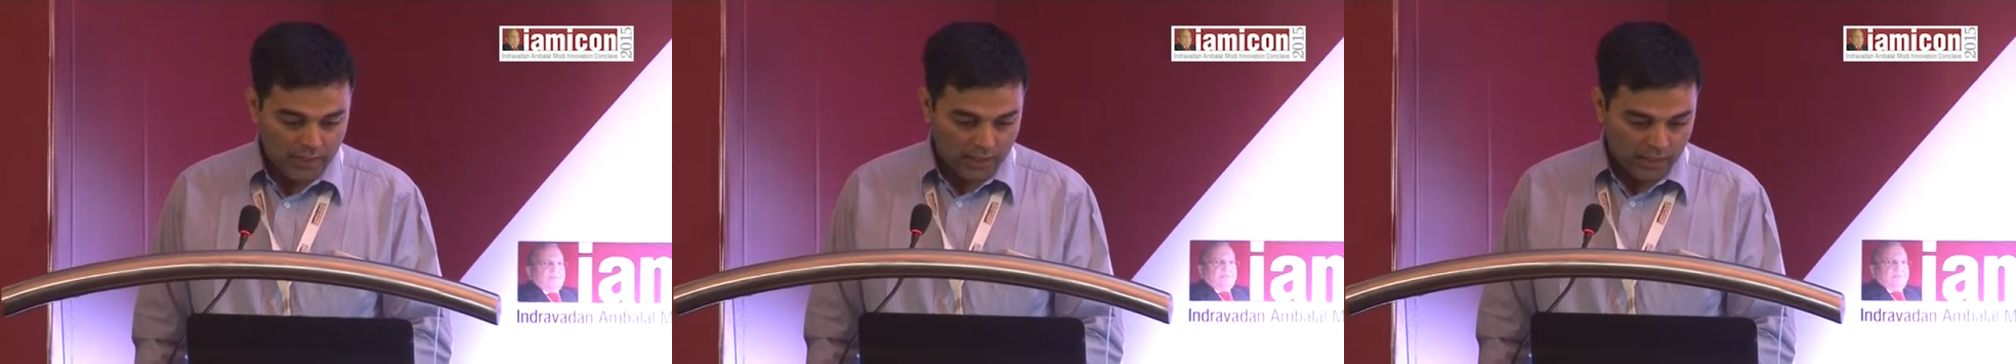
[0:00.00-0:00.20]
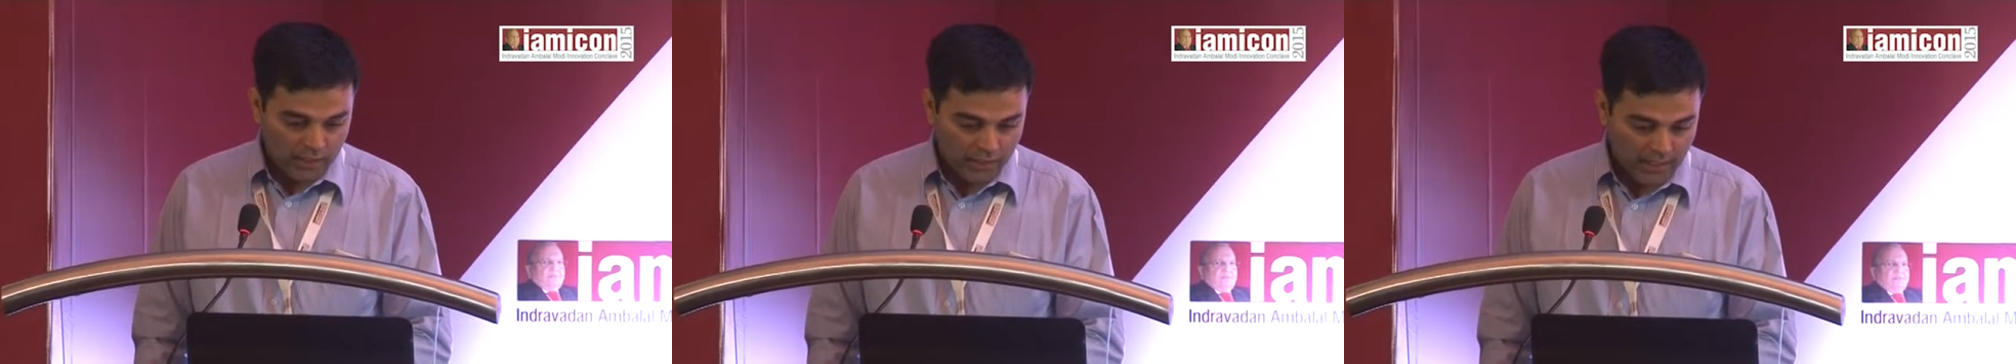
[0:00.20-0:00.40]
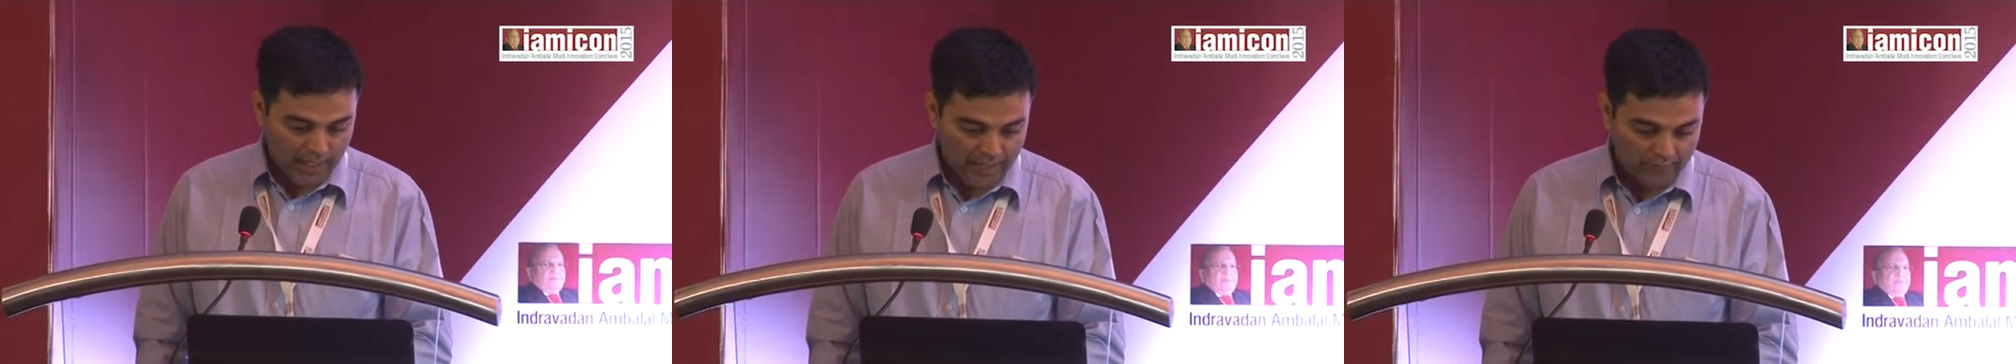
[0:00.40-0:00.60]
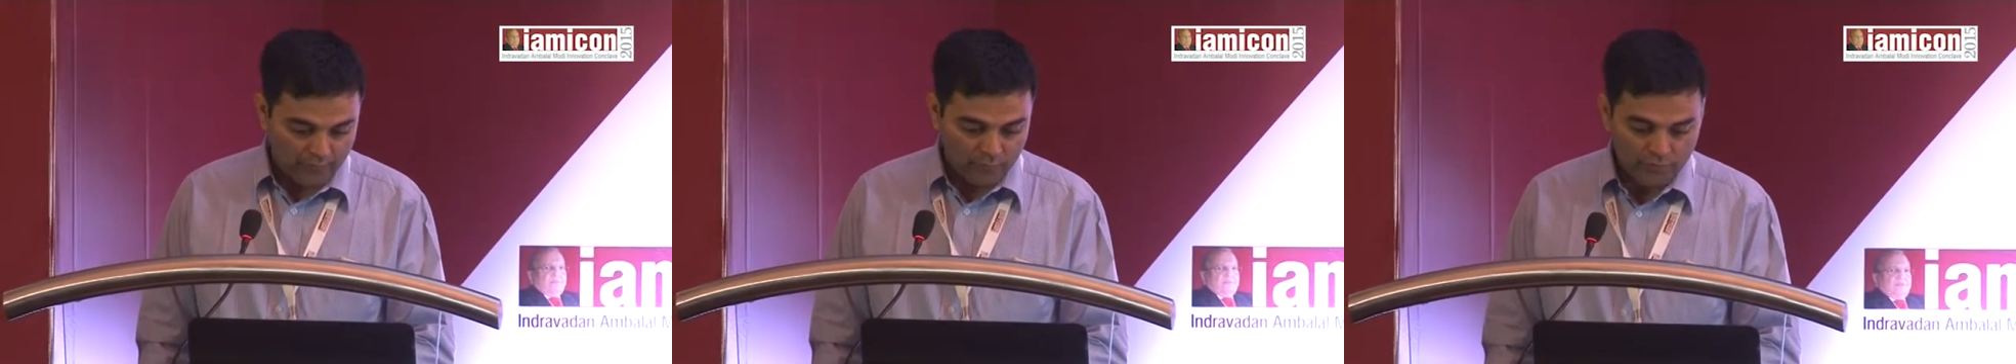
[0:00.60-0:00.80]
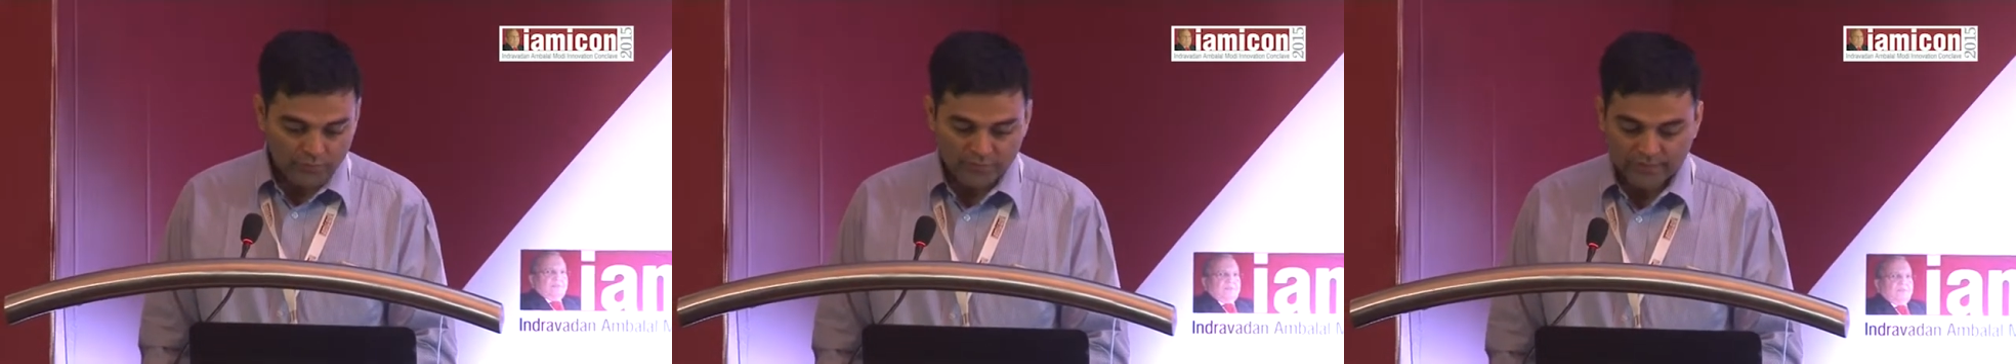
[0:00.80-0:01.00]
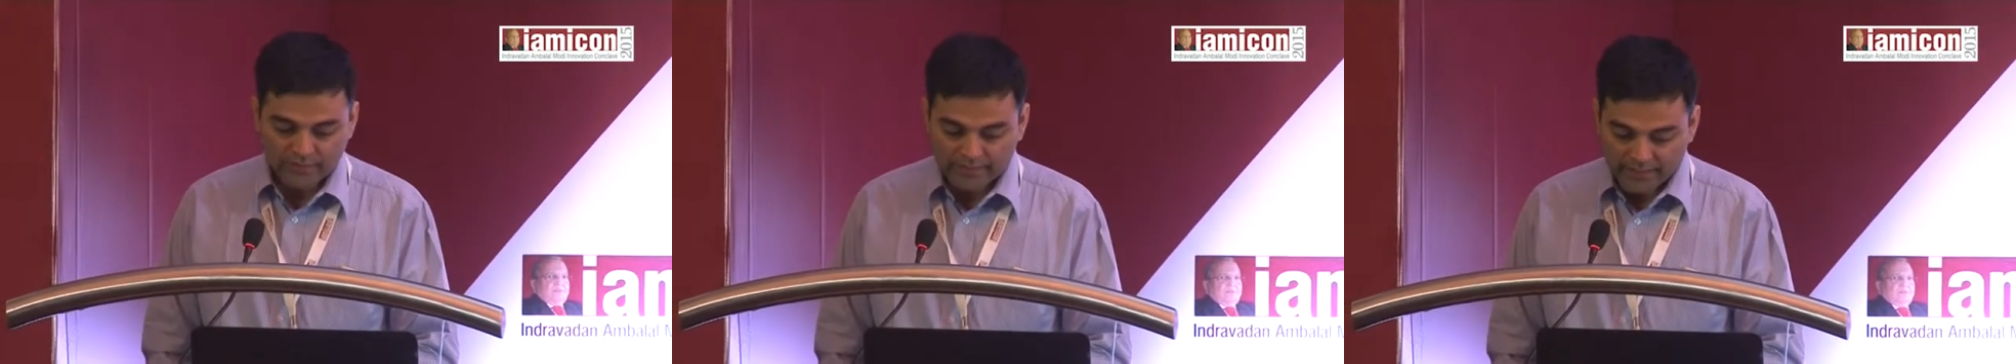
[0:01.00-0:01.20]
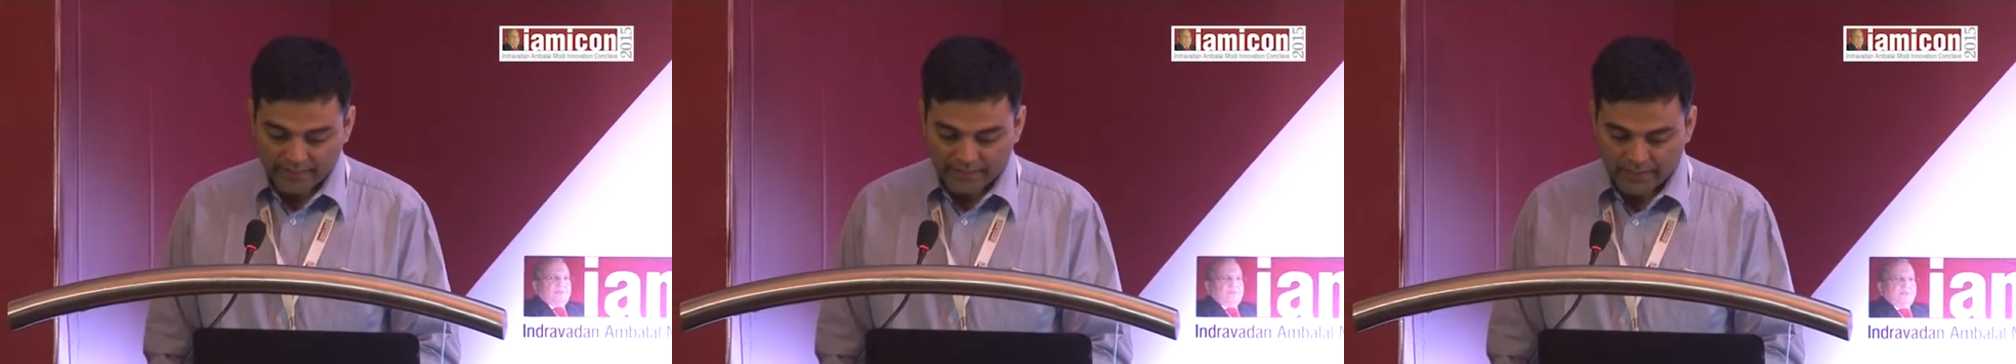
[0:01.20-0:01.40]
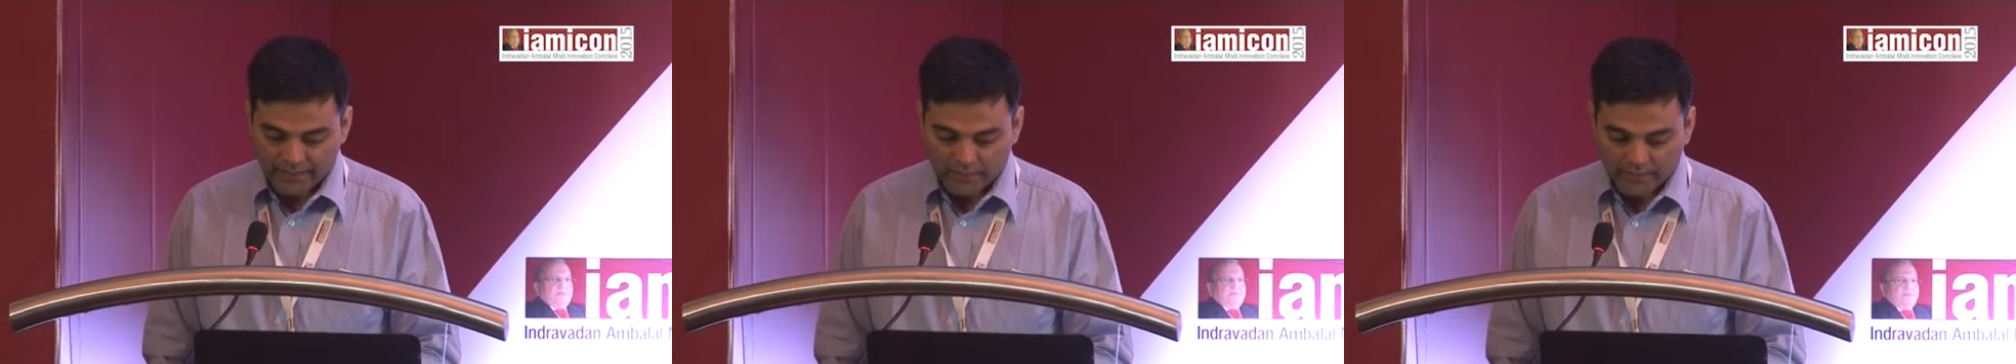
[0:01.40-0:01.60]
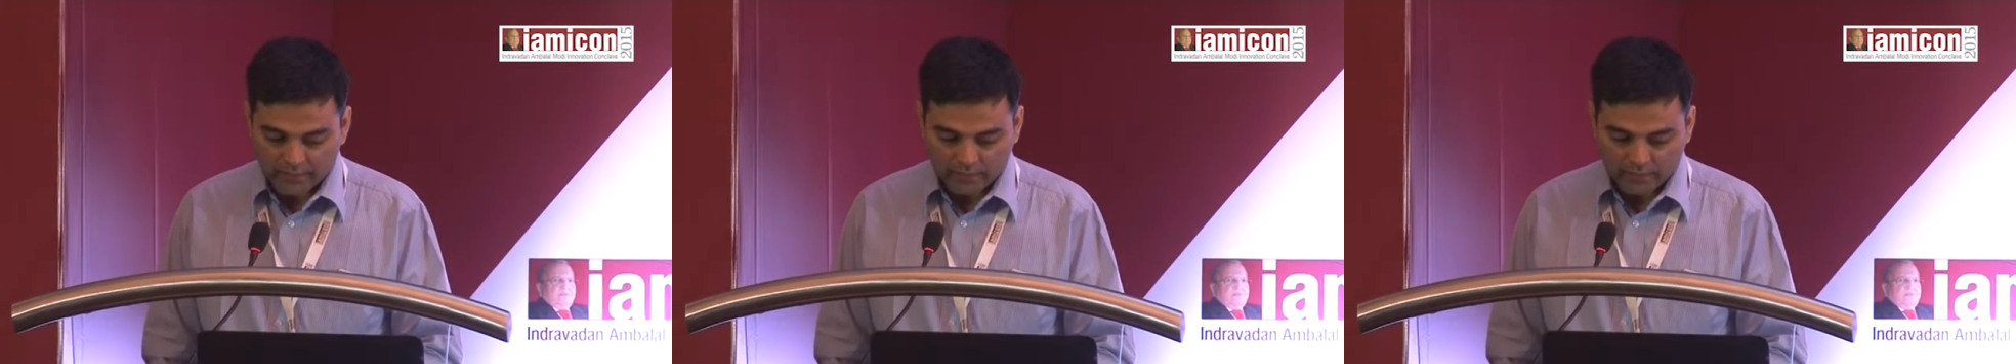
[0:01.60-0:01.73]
I won't say